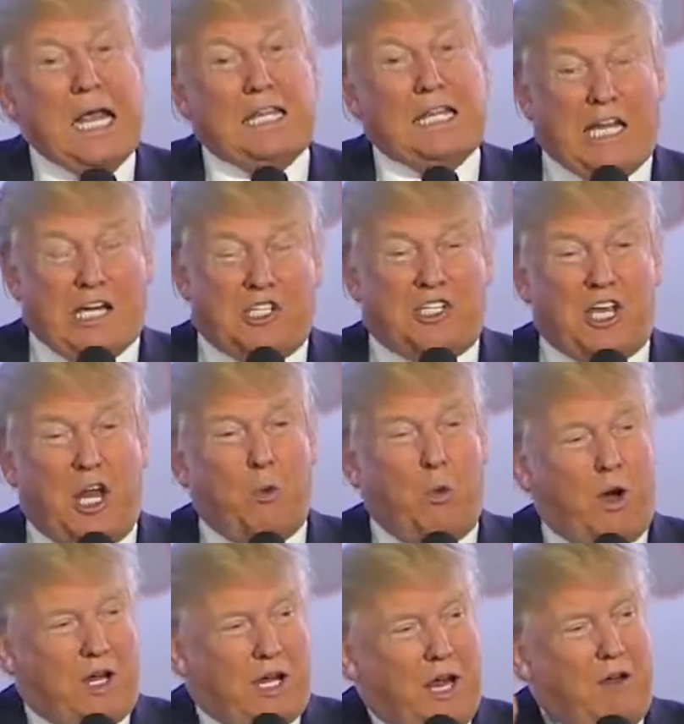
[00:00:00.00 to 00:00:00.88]
They said,
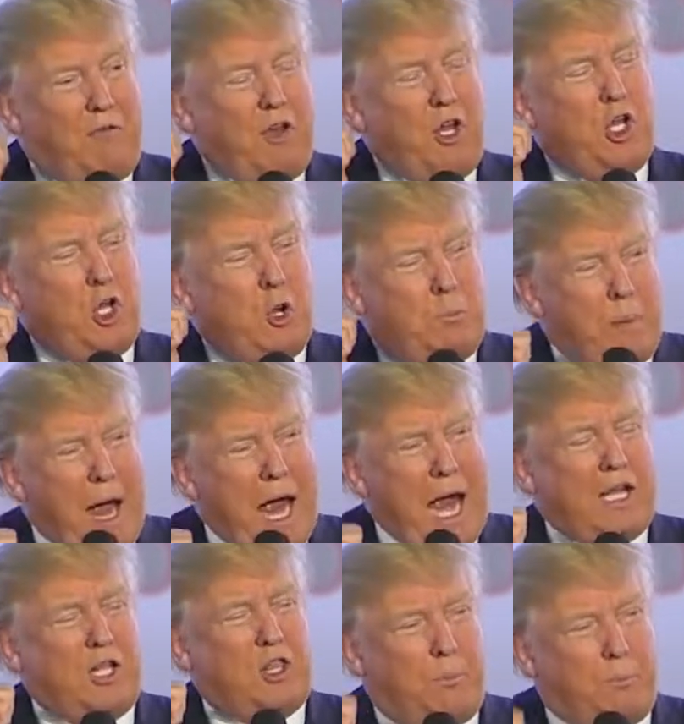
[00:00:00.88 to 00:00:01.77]
we're giving you
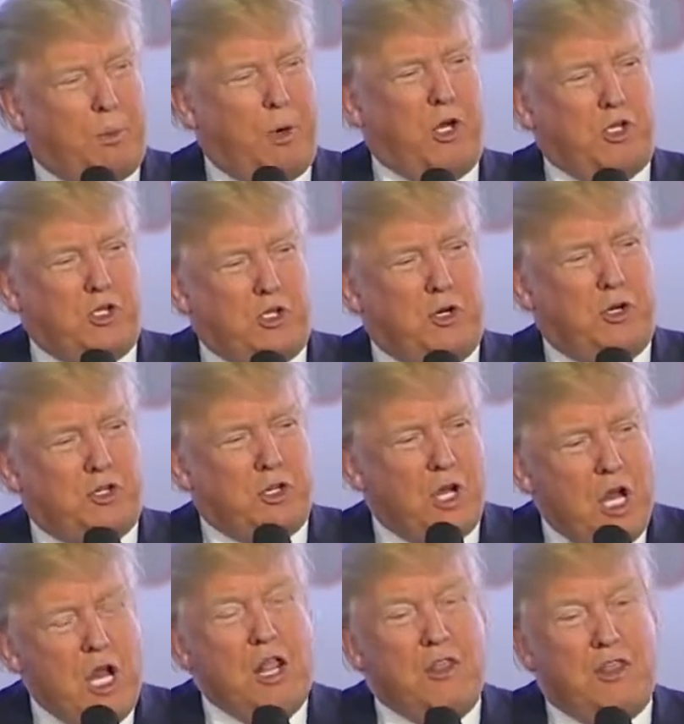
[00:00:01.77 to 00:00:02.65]
back the prisoners.
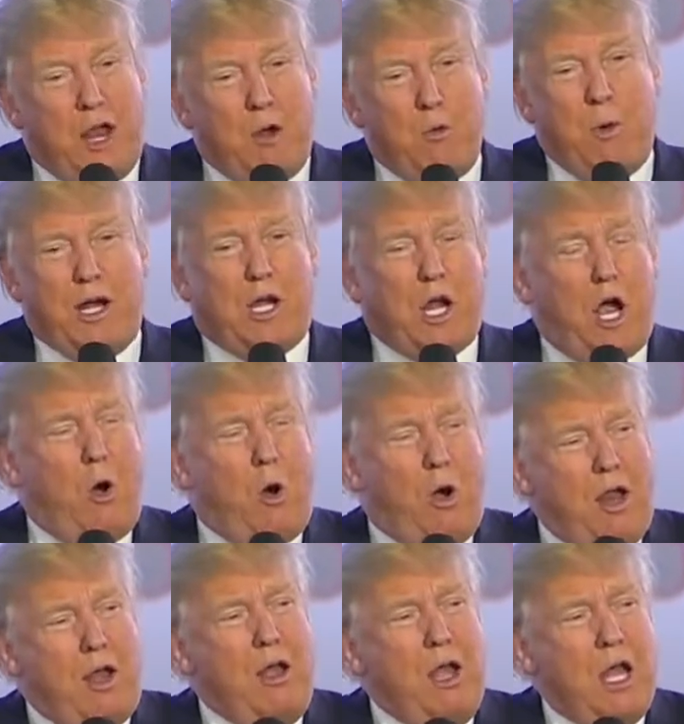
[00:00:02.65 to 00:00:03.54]
Then we
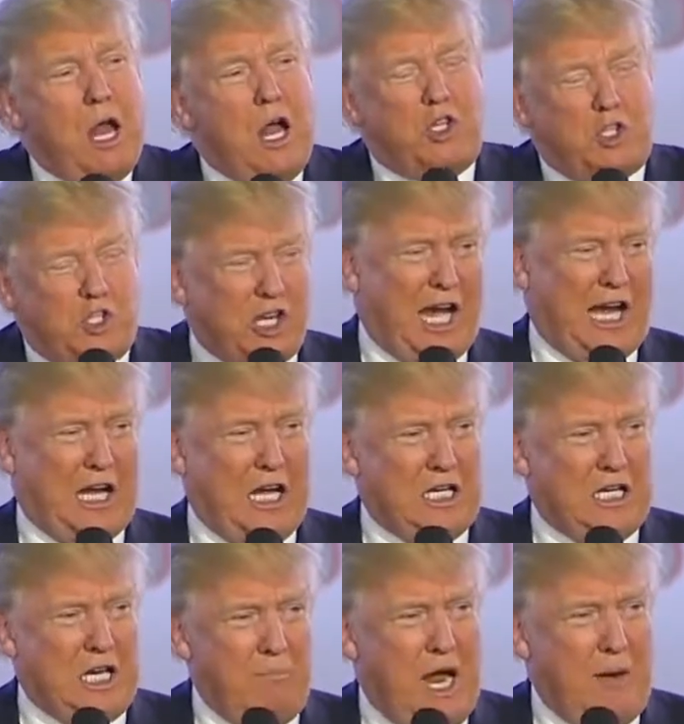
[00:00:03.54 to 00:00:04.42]
go in a
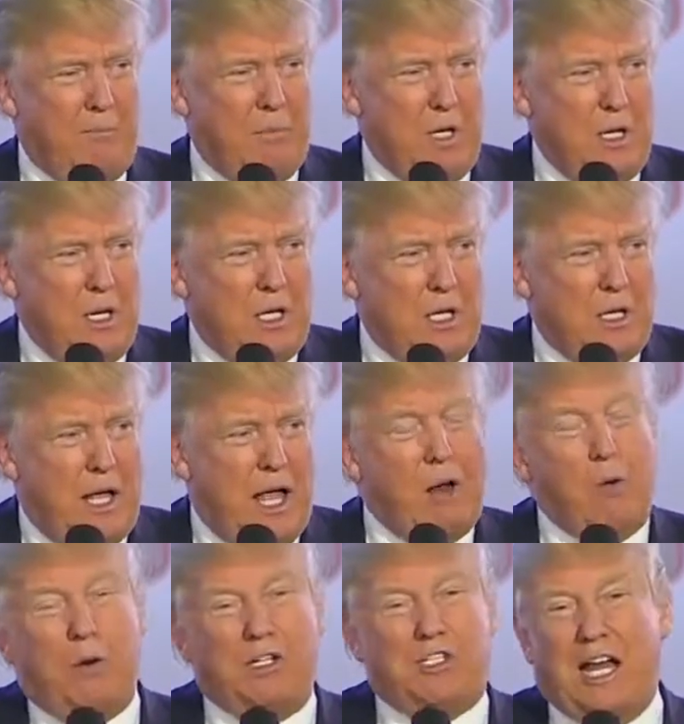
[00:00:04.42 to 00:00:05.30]
second time
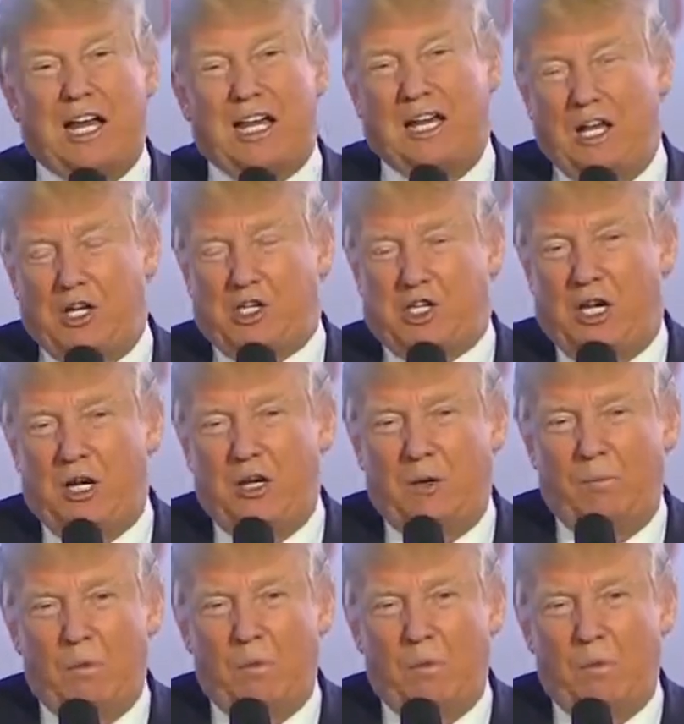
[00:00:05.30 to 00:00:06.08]
and we say, listen,